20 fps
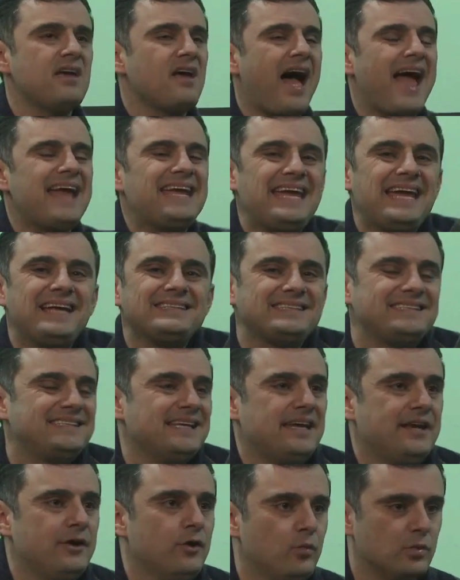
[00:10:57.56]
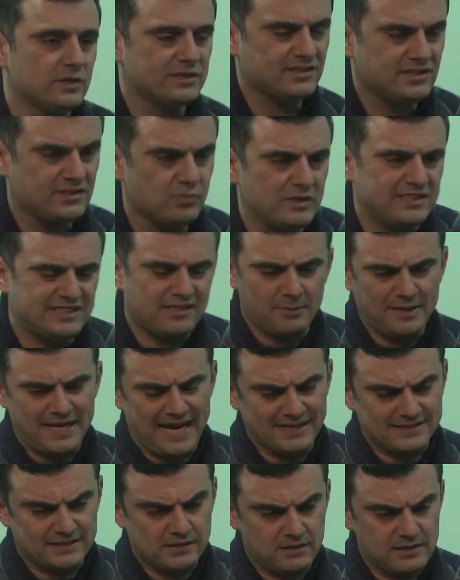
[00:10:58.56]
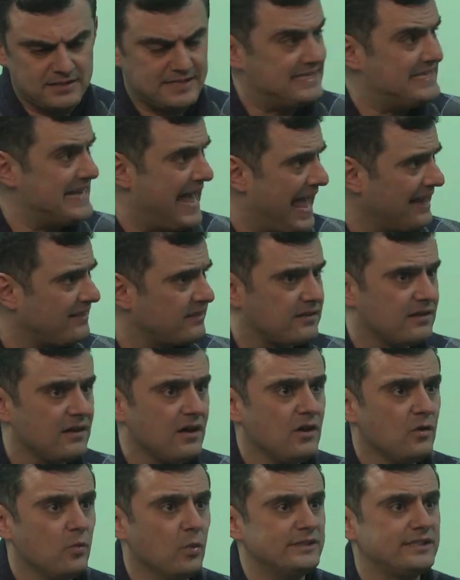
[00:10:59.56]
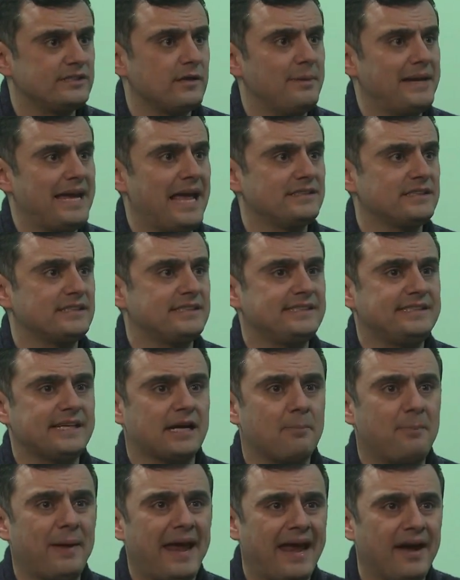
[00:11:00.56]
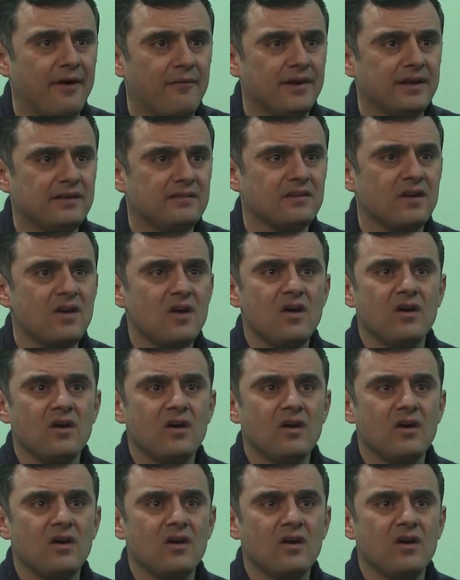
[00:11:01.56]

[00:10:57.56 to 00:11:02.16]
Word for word: I can't sit here with when somebody has debt, when somebody has a sick parent,